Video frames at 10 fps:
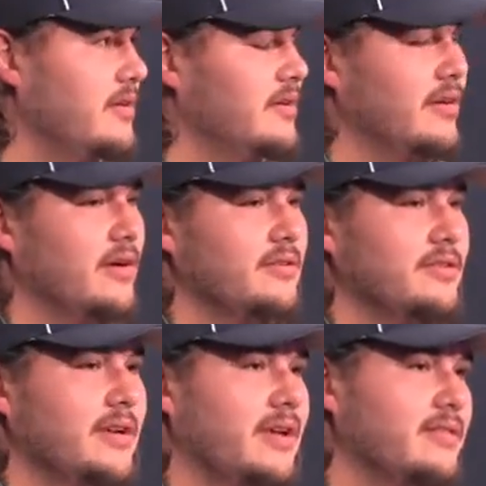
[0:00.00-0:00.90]
you know,
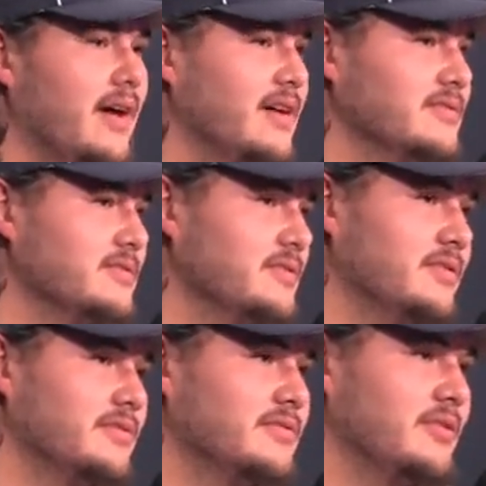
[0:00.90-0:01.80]
108,000,
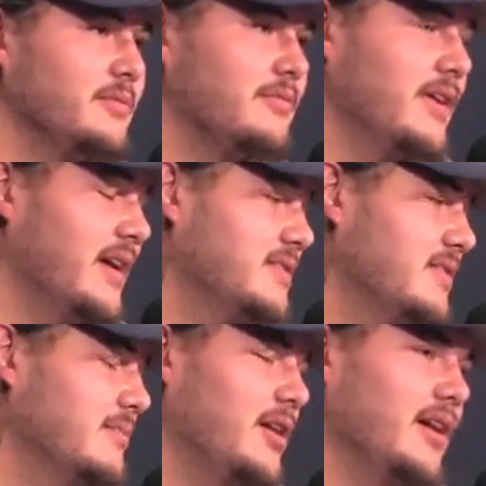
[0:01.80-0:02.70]
you know, screaming fans
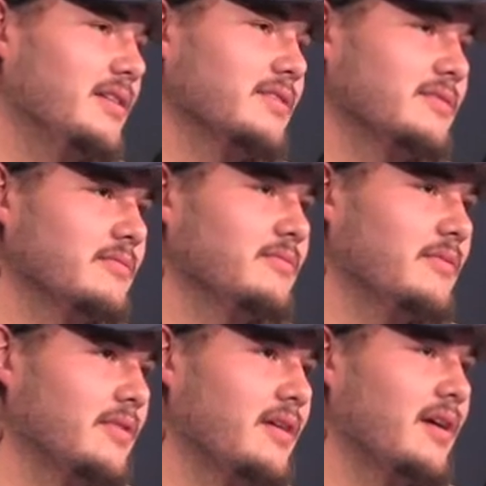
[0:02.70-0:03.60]
here behind us.
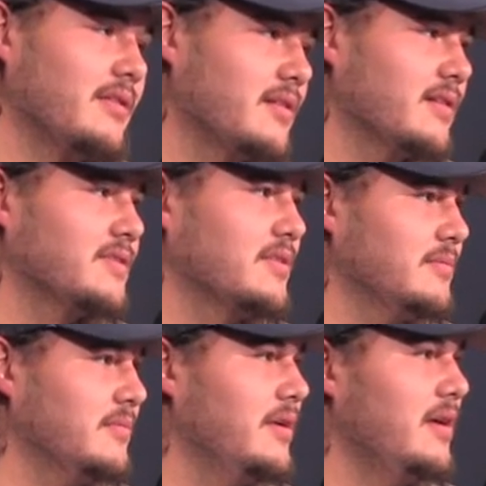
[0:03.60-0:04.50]
And I think that's
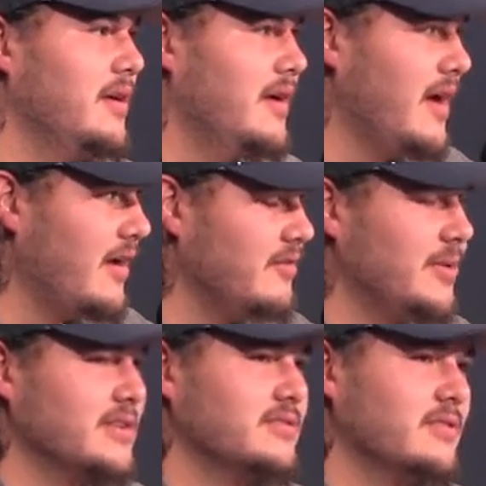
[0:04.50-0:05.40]
something
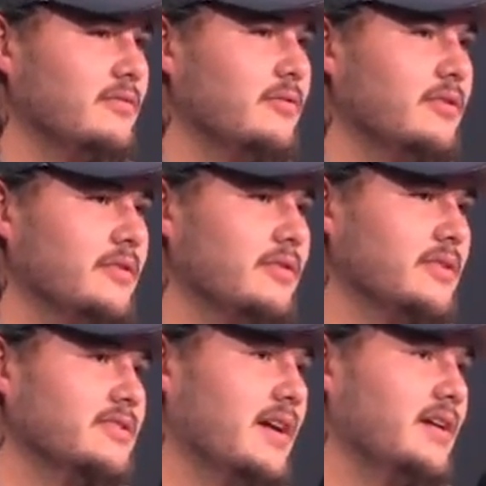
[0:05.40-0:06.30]
everybody's looking forward to and
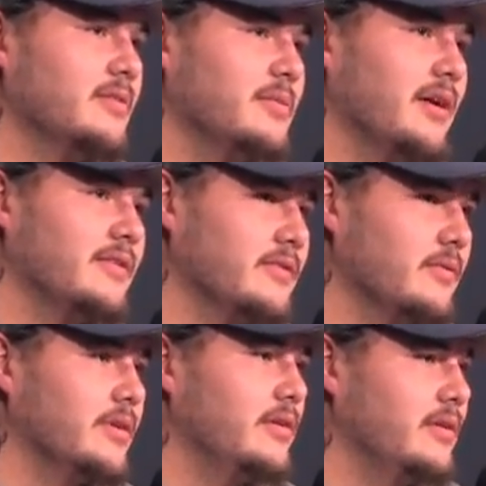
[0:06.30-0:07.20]
excited about this
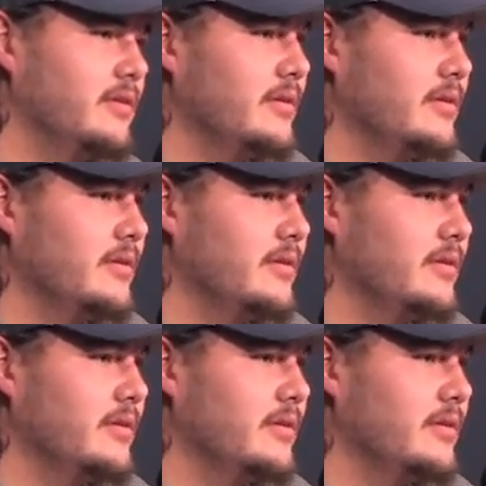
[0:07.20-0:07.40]
week.